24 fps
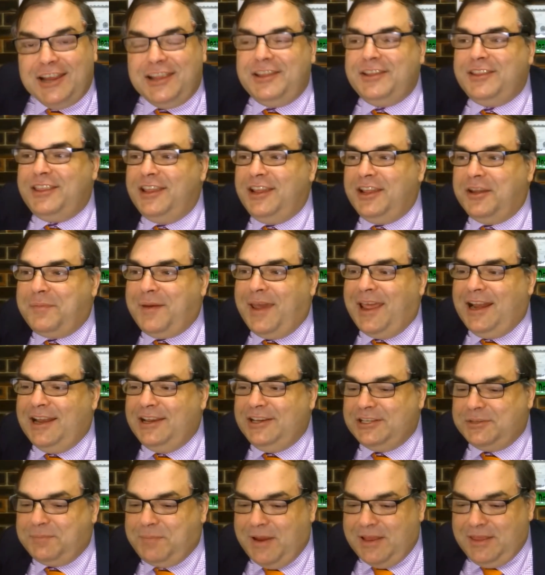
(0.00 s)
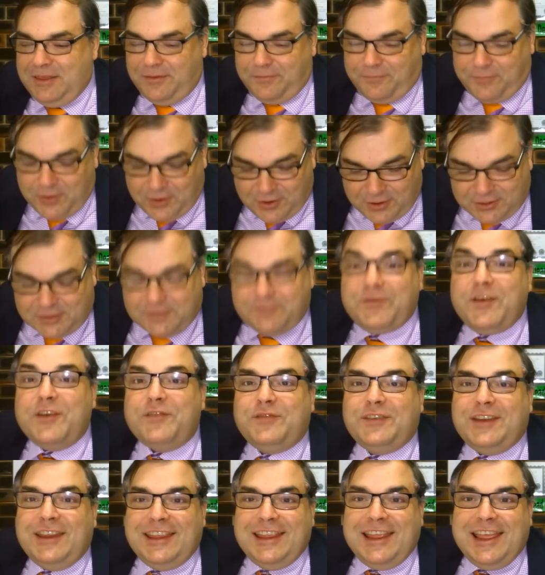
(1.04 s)
You think about it, you spend the first
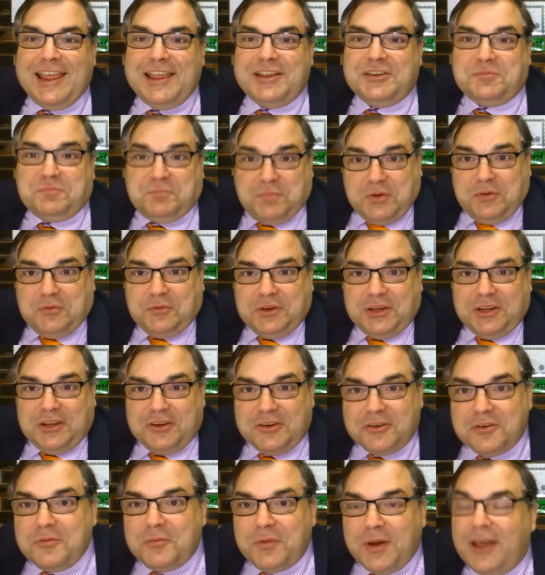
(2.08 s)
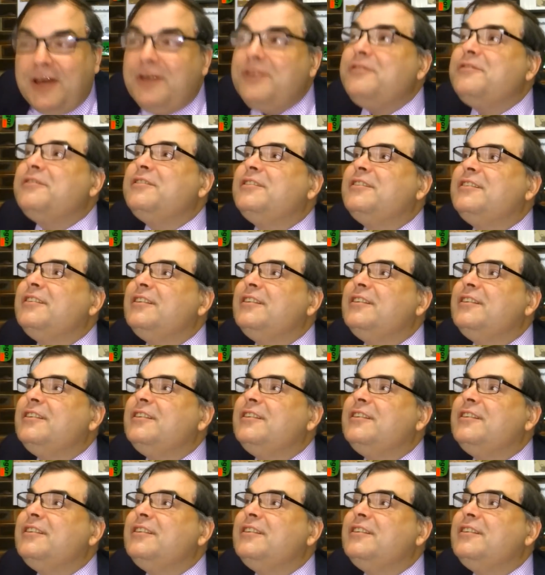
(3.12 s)
50 years building your wealth